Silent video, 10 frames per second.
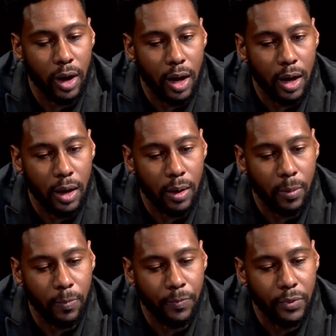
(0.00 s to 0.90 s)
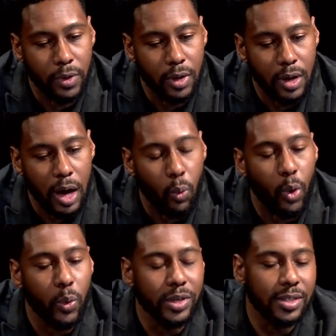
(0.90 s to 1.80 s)
Mm-hmm. Um, what
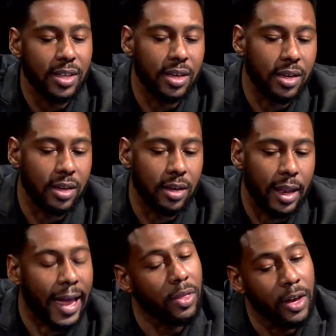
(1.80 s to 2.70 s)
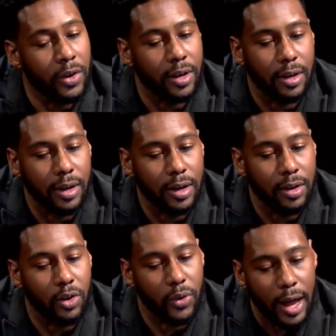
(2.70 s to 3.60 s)
was the like out there in
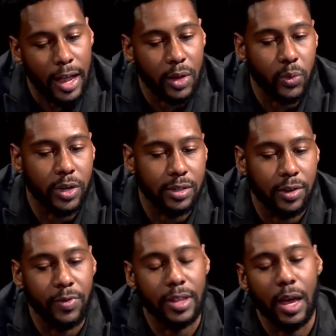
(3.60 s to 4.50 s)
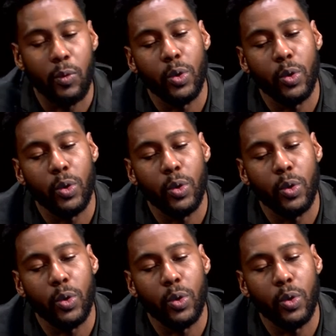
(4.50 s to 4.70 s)
you know in Hollywood and stuff like that?